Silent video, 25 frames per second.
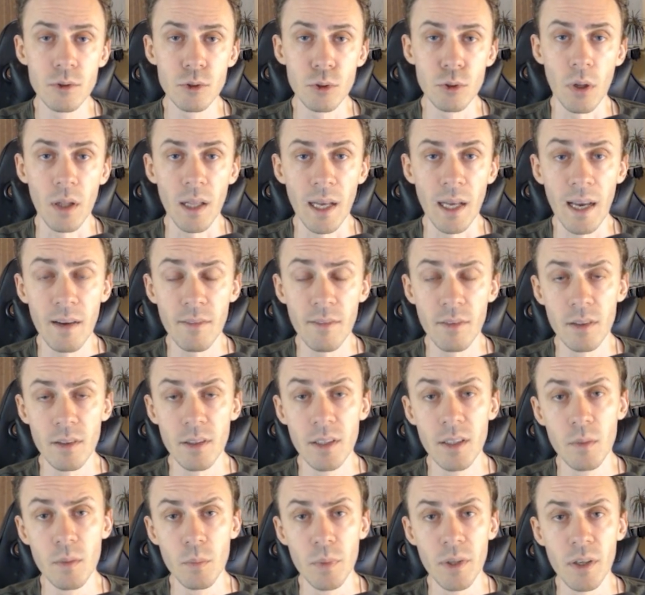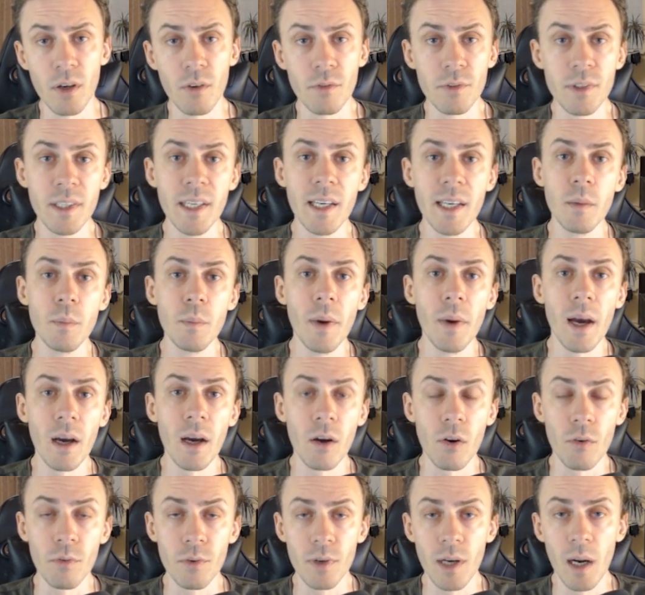So I'll have a little bit of
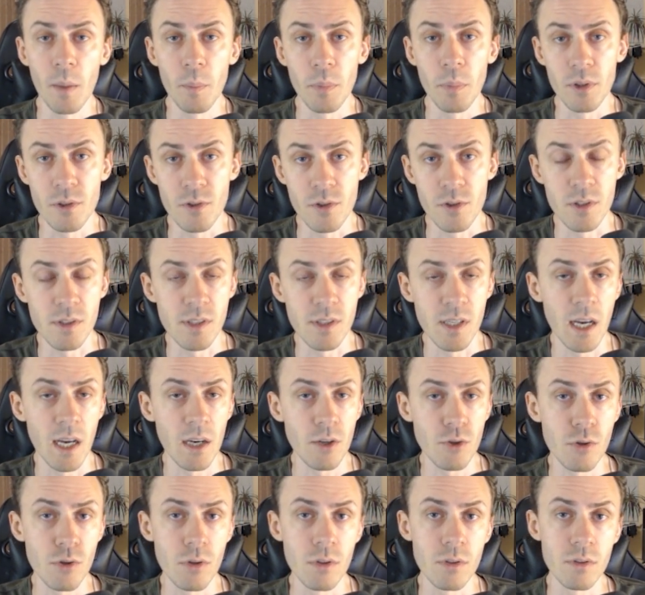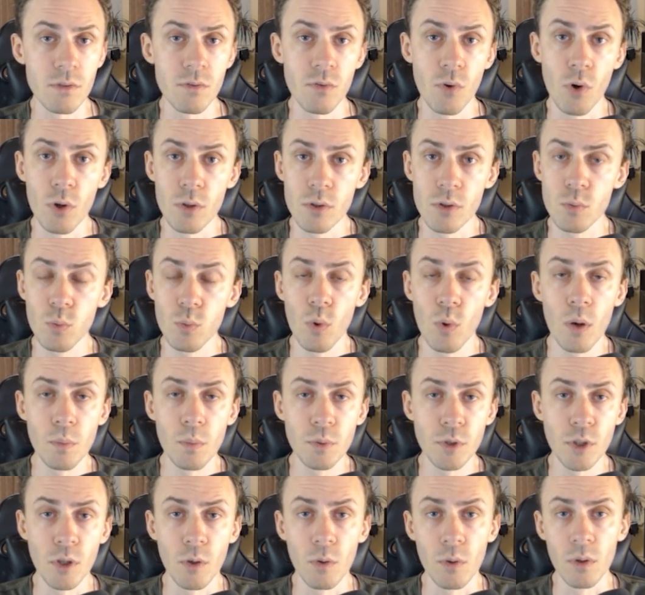kickback of couple transactions for
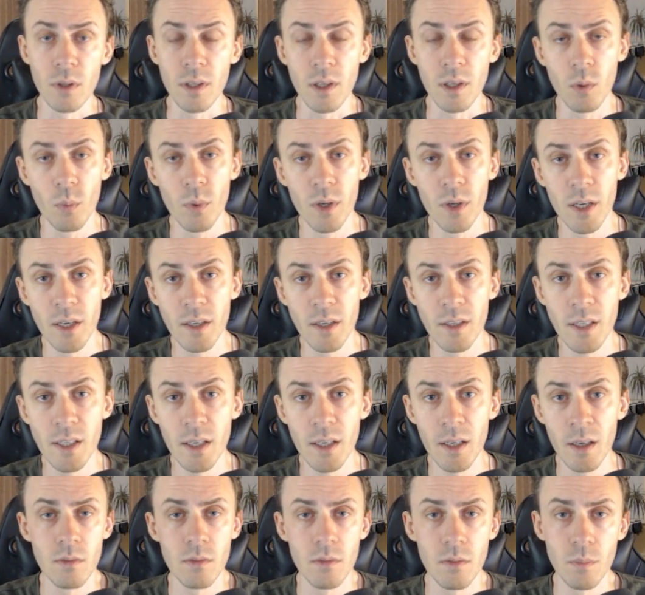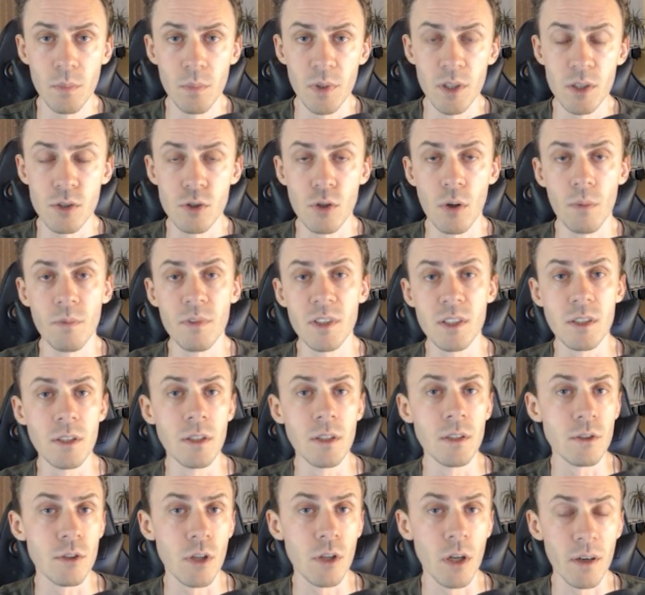swaps or liquidity, because
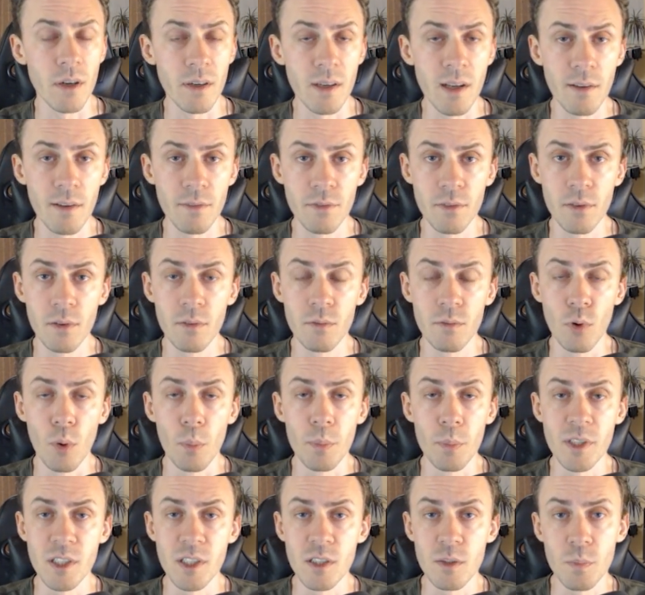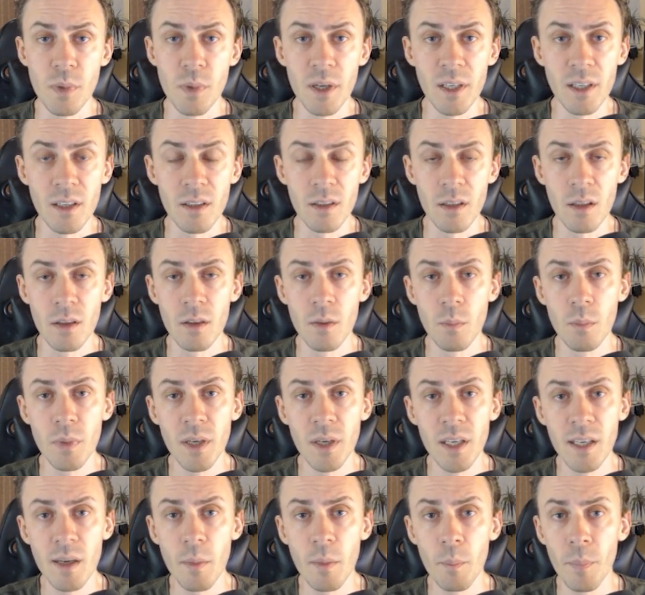obviously it's not enough for participating in a
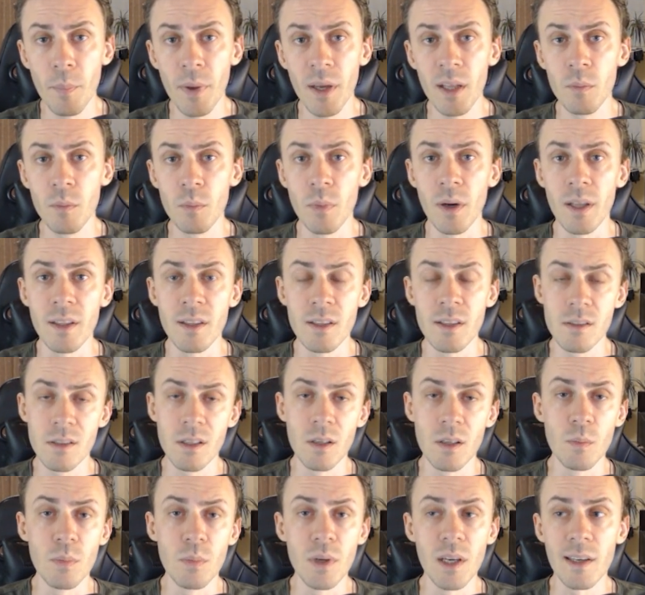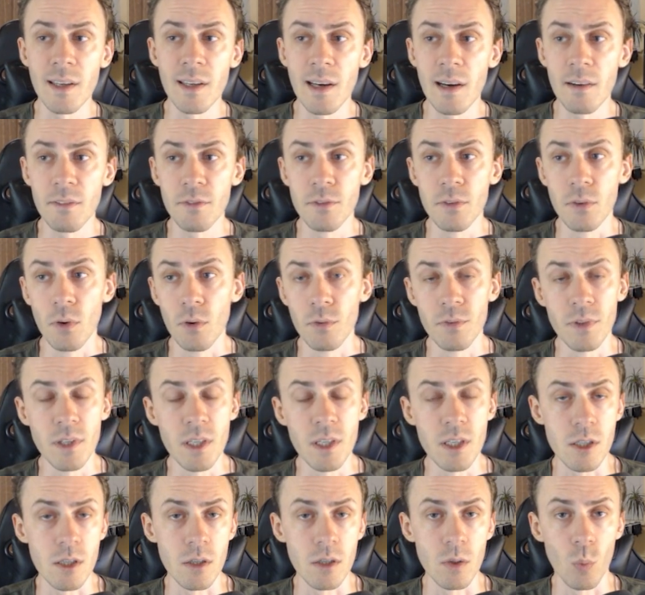big campaign, but this can be enough for
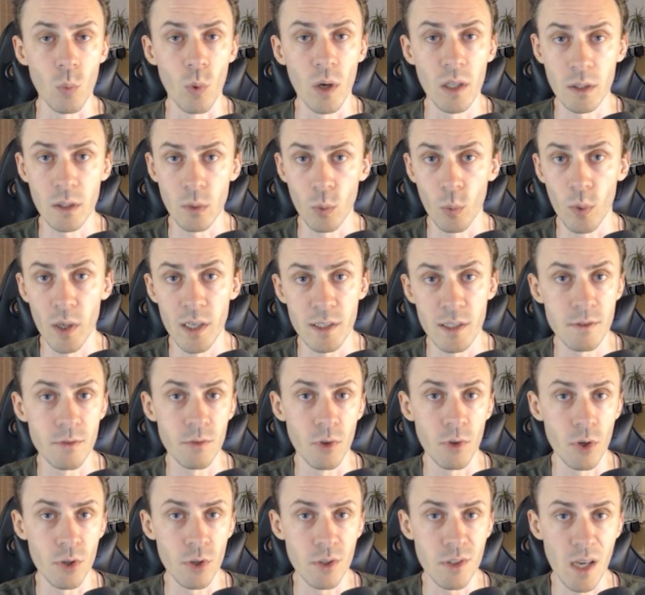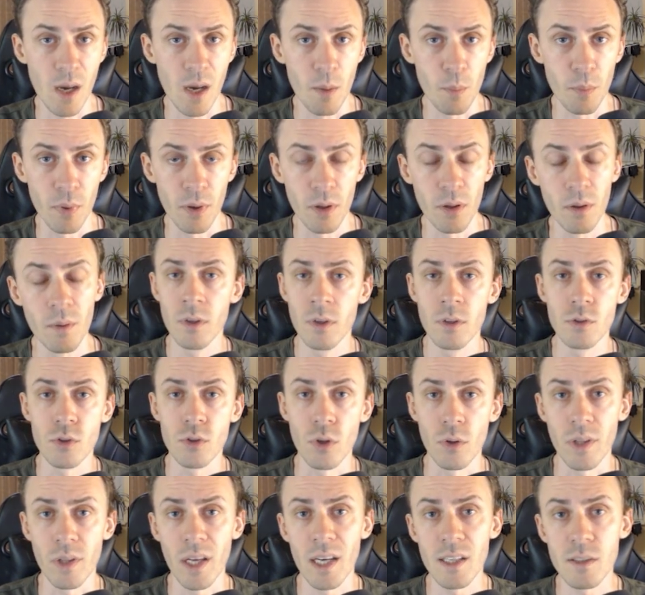finishing one quest, for example.
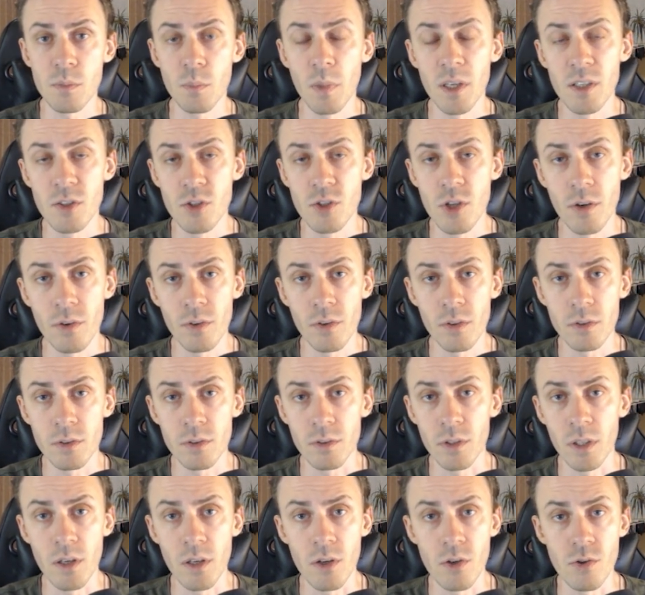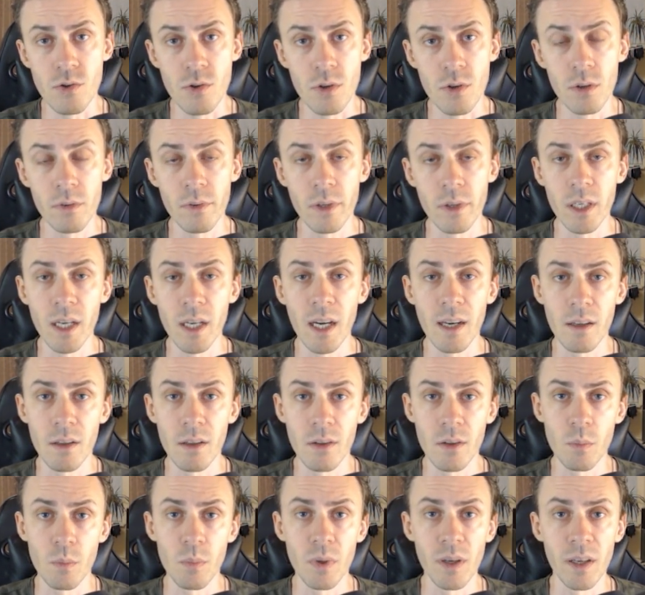So that's my general strategy
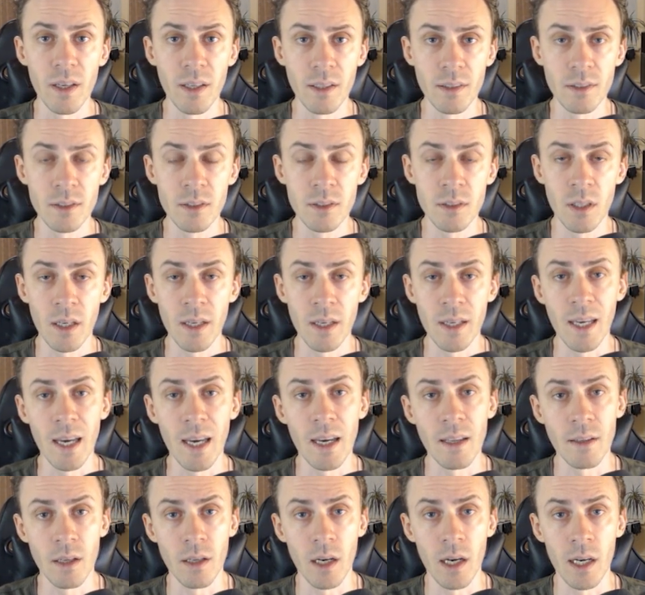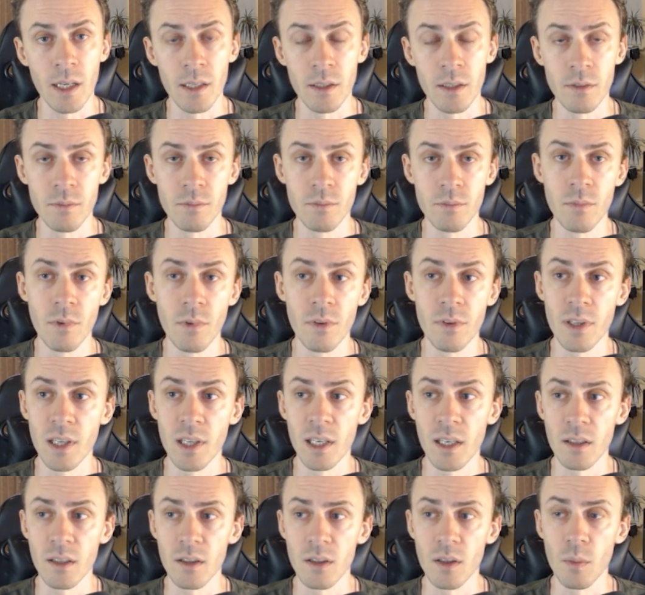regarding the base. Again, I
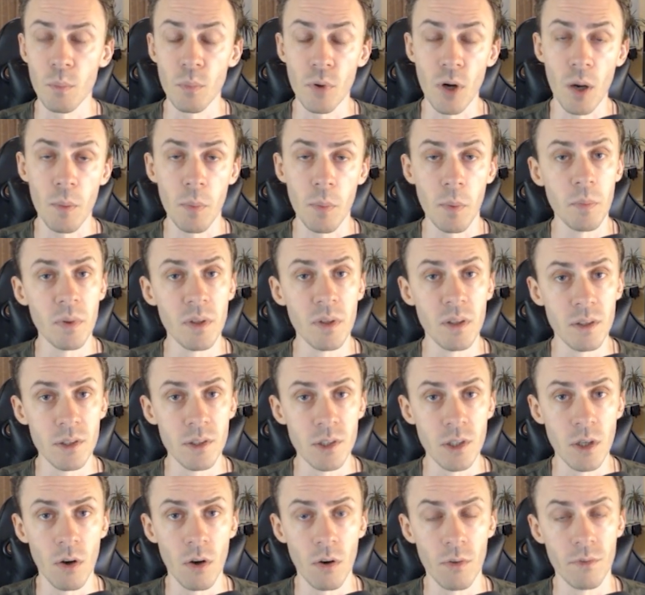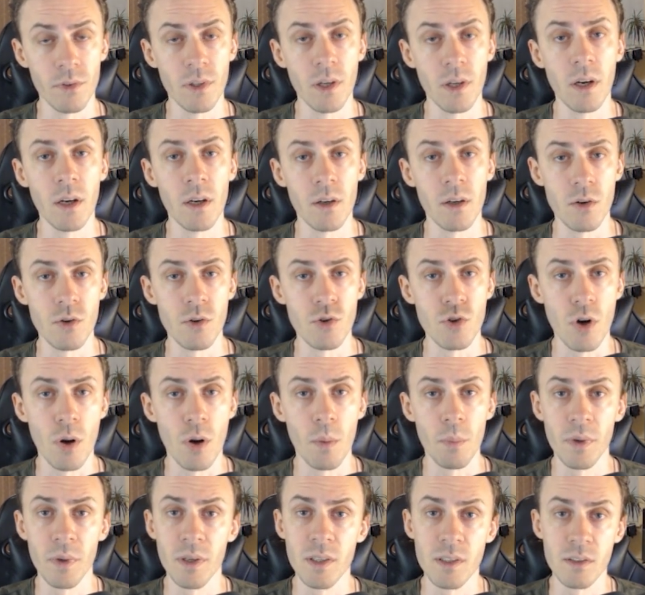think the probability of the
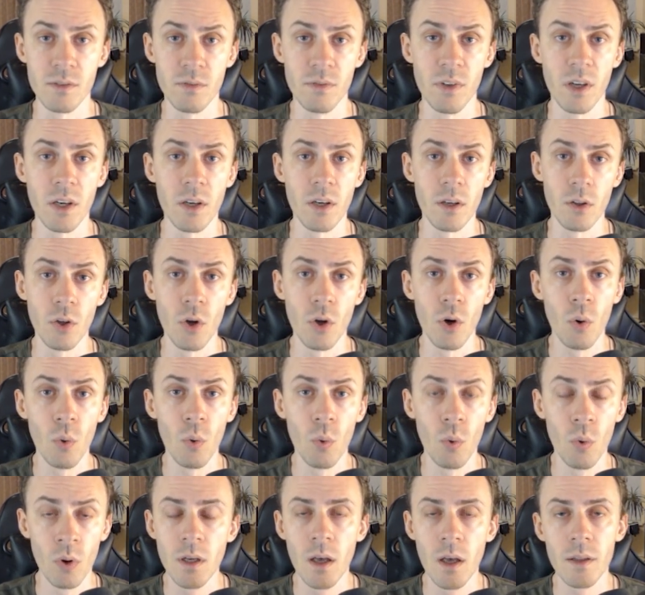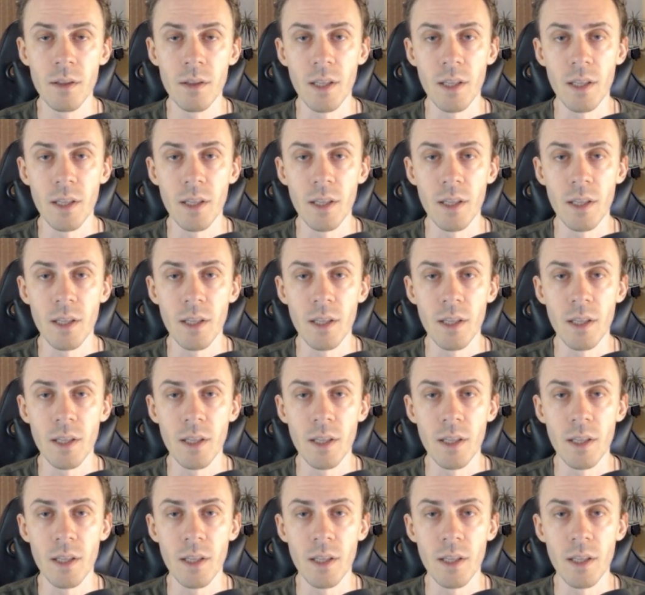airdrop is very low.